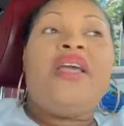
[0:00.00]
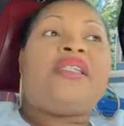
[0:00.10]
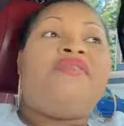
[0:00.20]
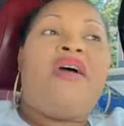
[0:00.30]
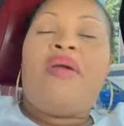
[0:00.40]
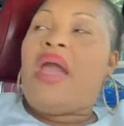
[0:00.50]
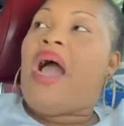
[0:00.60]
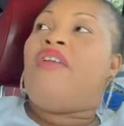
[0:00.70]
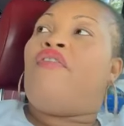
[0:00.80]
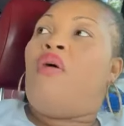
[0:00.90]
but it's
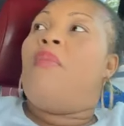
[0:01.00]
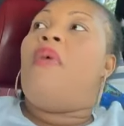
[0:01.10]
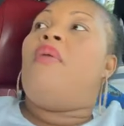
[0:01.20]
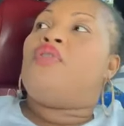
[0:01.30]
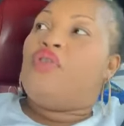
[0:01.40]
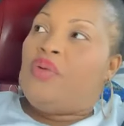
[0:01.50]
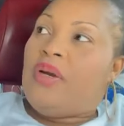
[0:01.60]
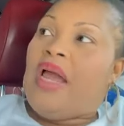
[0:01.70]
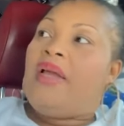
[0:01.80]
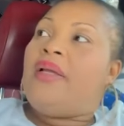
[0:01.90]
very hard for a mom to
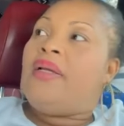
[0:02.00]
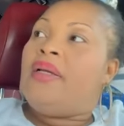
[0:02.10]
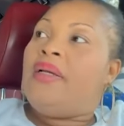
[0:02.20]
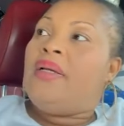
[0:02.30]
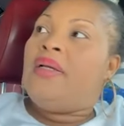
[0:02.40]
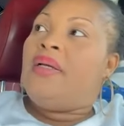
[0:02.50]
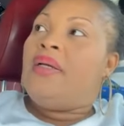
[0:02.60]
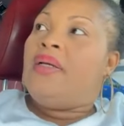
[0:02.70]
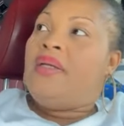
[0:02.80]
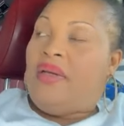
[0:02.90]
do that.
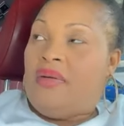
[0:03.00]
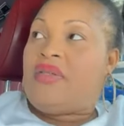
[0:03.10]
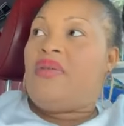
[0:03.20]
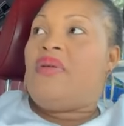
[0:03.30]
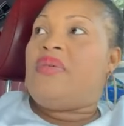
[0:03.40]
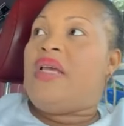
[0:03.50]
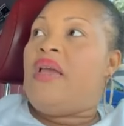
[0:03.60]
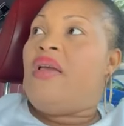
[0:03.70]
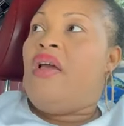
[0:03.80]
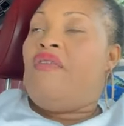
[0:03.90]
Do you understand what I'm
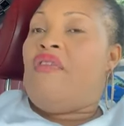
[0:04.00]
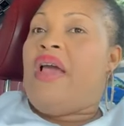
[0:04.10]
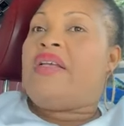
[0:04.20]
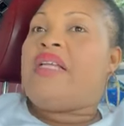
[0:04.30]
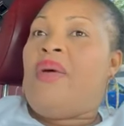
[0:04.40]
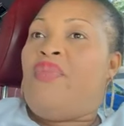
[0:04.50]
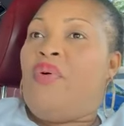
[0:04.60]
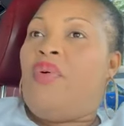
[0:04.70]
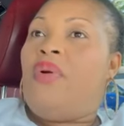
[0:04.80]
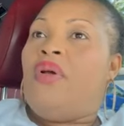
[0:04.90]
saying? For
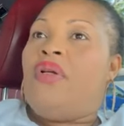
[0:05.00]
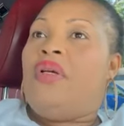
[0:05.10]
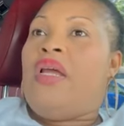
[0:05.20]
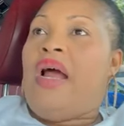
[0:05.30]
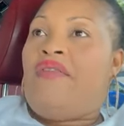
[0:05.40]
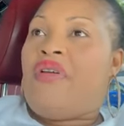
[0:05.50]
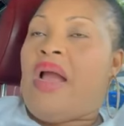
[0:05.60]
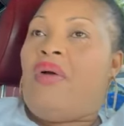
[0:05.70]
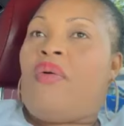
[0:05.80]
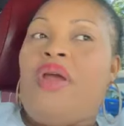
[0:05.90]
example, in
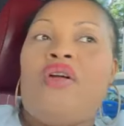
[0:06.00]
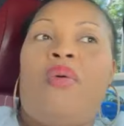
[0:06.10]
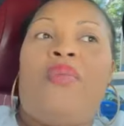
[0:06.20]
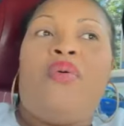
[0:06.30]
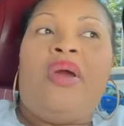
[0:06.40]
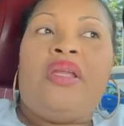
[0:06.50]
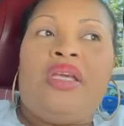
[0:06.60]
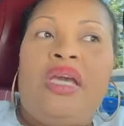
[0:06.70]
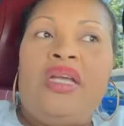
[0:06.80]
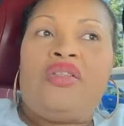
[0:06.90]
Africa growing up,
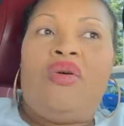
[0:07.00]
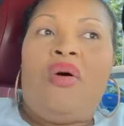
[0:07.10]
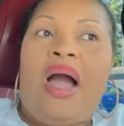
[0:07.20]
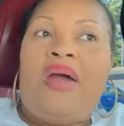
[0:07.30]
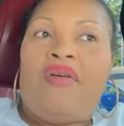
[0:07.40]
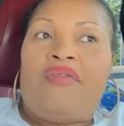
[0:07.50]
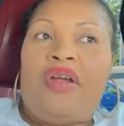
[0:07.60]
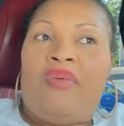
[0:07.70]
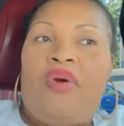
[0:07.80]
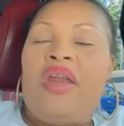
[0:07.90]
when kids go out
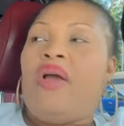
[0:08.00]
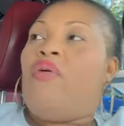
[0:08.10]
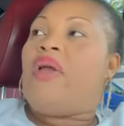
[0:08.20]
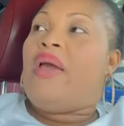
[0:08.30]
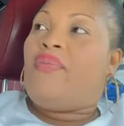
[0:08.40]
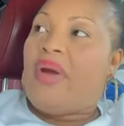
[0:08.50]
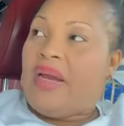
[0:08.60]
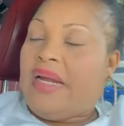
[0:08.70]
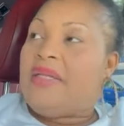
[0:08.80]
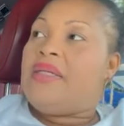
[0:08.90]
of the way, they go get
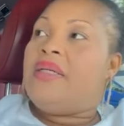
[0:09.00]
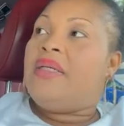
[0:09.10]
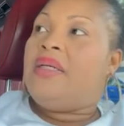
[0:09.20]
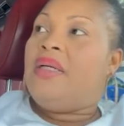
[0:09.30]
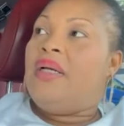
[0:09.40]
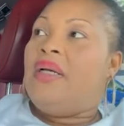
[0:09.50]
pregnant.